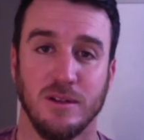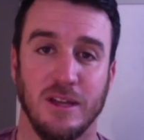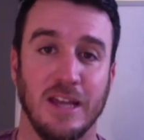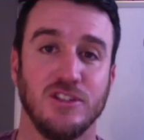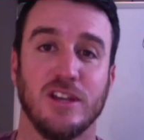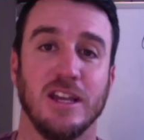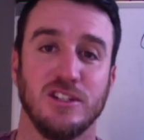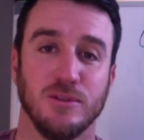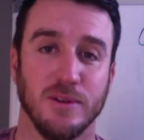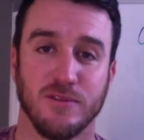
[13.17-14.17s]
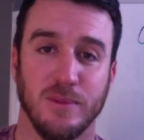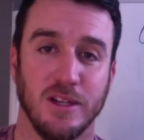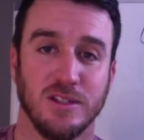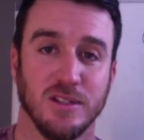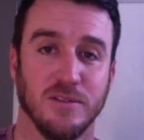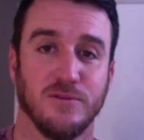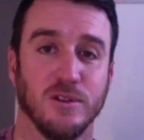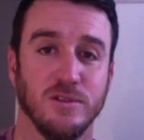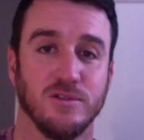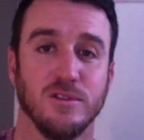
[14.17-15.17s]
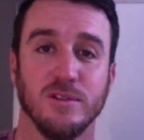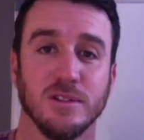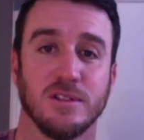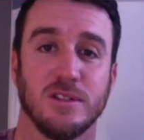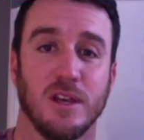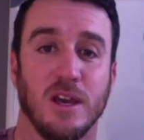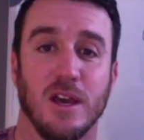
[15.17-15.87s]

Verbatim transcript: educational information for you students.